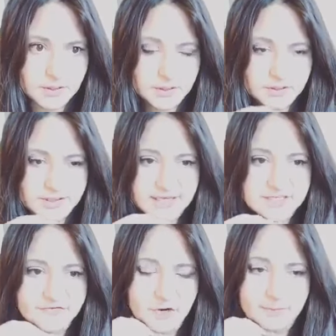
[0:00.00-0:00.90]
That's
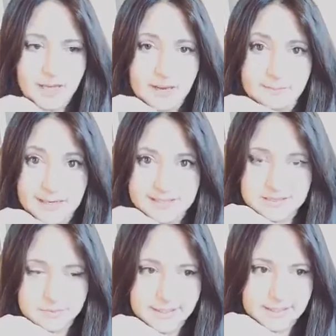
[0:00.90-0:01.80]
from Hamas
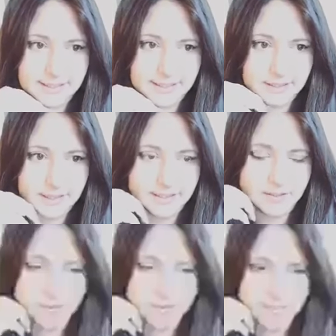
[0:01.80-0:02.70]
Weekly, and it
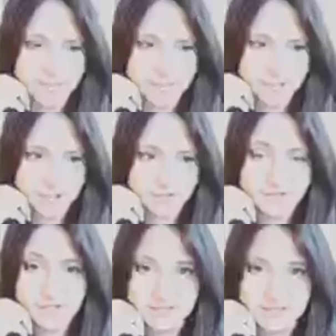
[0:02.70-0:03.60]
was the edition of
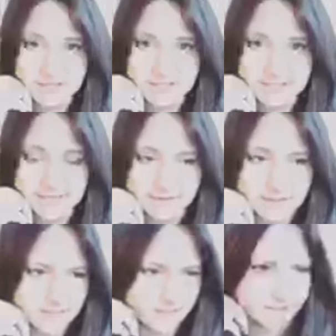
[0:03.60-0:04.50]
2007.
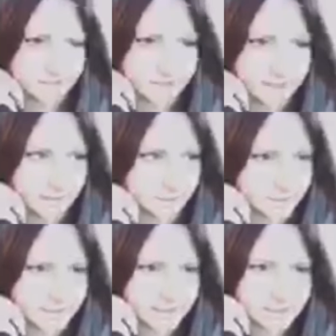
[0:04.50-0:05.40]
I know it's a really old
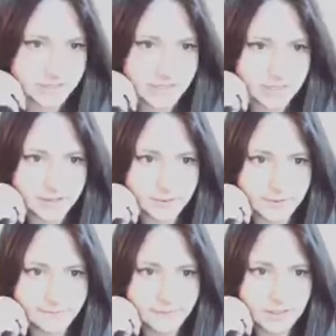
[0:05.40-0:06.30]
one, I need to get another one.